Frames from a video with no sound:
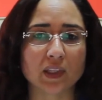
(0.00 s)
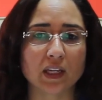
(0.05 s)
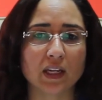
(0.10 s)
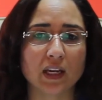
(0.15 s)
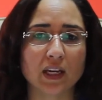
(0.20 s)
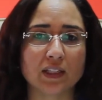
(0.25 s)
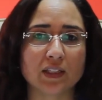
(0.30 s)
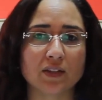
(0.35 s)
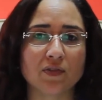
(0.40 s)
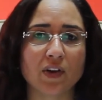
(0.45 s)

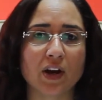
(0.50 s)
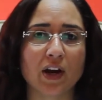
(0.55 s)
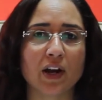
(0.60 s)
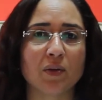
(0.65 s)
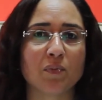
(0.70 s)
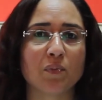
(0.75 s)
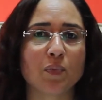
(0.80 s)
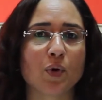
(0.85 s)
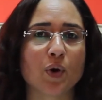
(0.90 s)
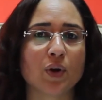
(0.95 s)
It's very
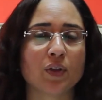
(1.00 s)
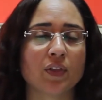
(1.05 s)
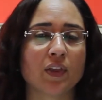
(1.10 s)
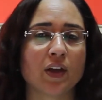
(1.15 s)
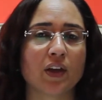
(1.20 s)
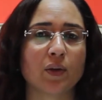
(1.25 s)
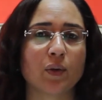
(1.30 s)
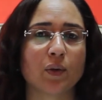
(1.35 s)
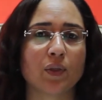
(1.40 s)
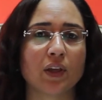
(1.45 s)
important
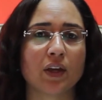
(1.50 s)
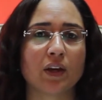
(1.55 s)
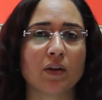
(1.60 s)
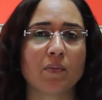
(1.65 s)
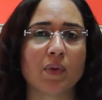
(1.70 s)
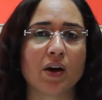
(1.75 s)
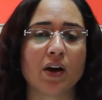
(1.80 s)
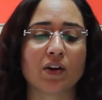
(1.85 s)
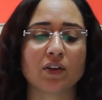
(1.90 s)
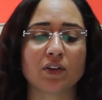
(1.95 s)
that you think
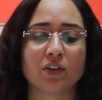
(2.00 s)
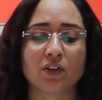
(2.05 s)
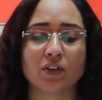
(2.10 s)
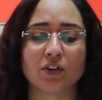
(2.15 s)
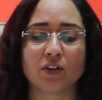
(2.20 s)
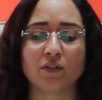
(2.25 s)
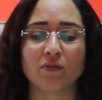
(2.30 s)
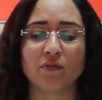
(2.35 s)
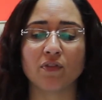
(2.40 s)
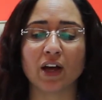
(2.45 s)
about
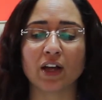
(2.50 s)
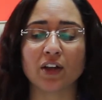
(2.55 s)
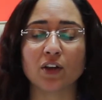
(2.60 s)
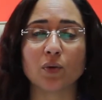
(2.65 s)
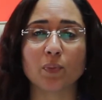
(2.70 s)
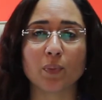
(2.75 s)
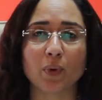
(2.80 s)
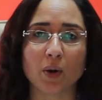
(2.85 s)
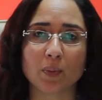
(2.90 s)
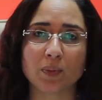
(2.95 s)
your
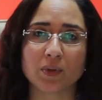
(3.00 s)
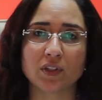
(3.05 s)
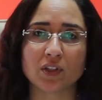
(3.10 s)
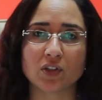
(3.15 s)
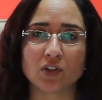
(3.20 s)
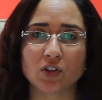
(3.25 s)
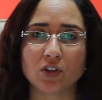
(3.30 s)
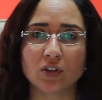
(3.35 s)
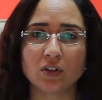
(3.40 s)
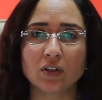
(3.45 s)
value
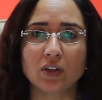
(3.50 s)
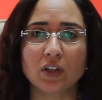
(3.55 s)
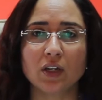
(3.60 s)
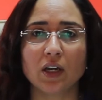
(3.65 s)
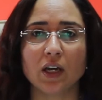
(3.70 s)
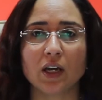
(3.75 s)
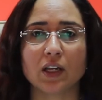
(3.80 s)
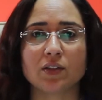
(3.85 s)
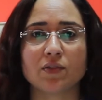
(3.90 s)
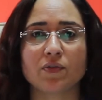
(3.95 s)
proposition.
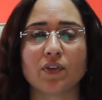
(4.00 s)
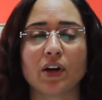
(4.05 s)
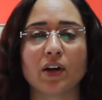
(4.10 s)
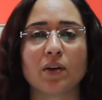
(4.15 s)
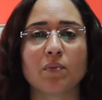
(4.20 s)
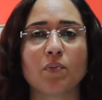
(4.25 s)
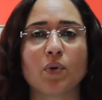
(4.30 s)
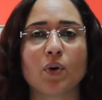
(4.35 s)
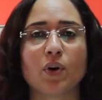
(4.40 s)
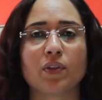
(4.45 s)
It's very
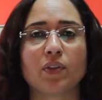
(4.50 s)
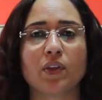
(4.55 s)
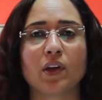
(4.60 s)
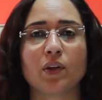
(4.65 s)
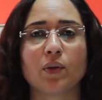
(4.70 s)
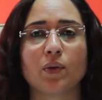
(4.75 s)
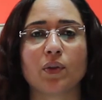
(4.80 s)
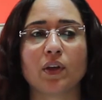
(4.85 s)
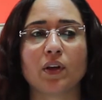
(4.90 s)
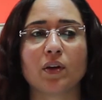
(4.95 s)
important that
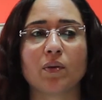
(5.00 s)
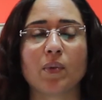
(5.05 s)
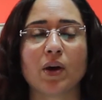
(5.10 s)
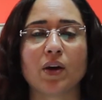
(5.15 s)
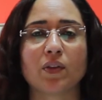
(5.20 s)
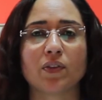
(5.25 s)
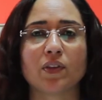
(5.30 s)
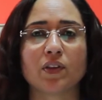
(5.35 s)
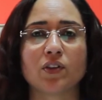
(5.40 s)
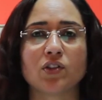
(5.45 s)
you think
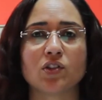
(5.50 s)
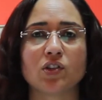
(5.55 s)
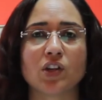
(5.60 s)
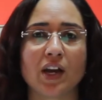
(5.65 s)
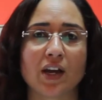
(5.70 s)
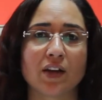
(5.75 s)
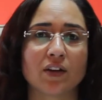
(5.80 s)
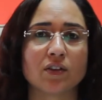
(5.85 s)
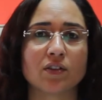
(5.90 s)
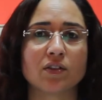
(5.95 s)
about the
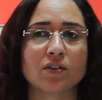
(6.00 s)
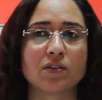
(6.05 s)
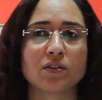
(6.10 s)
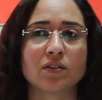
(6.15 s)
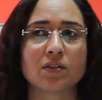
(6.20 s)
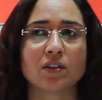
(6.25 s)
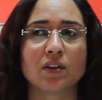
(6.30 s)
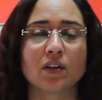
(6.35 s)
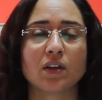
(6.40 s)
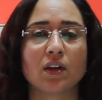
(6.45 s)

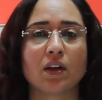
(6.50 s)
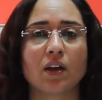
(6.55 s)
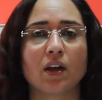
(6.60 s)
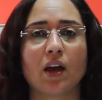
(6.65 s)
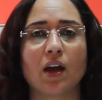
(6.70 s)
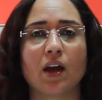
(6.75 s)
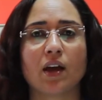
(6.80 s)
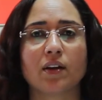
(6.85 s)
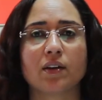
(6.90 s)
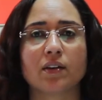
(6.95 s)
channels
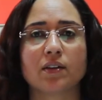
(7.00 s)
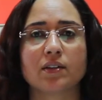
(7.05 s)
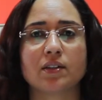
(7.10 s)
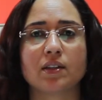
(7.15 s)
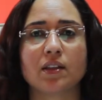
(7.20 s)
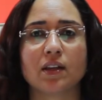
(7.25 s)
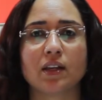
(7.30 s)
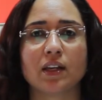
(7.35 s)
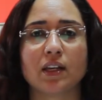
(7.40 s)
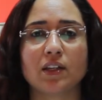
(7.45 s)

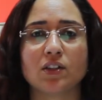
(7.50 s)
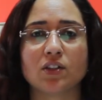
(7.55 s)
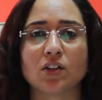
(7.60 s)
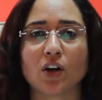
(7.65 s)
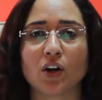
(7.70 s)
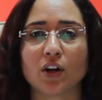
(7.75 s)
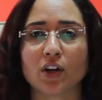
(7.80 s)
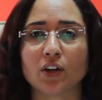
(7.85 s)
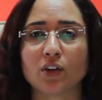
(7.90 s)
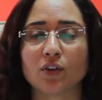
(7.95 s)
and the key
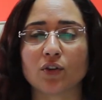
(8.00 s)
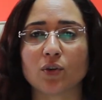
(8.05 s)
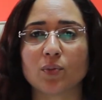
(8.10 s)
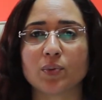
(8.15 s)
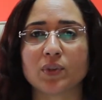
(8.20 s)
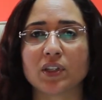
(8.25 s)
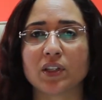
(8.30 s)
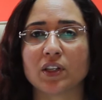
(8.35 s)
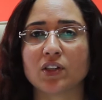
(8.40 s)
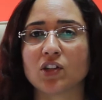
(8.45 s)
target
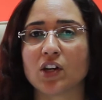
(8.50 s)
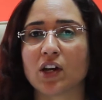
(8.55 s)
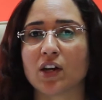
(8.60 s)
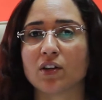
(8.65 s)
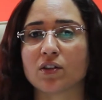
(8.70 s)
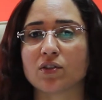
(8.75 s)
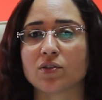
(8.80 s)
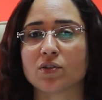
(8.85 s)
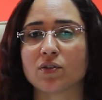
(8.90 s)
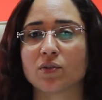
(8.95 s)
groups and the
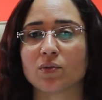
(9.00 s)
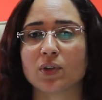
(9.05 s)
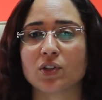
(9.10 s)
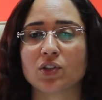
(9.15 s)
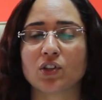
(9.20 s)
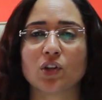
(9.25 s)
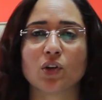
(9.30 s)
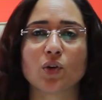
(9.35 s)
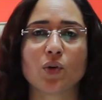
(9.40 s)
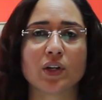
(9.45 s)
channels through
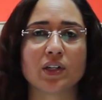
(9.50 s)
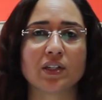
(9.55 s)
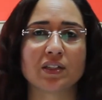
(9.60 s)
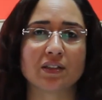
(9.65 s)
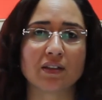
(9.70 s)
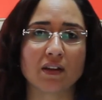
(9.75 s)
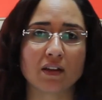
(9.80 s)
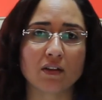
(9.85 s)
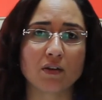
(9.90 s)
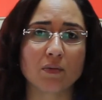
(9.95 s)
which you're going to
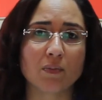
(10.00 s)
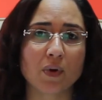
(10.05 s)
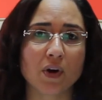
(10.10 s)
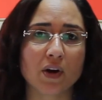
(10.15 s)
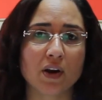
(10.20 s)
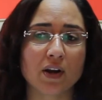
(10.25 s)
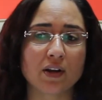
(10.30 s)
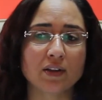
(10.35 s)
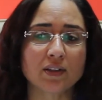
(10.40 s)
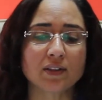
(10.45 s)
sell your
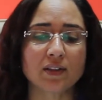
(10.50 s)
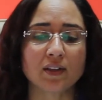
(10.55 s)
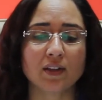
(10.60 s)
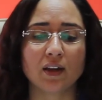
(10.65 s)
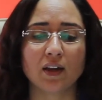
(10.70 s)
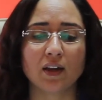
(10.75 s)
product.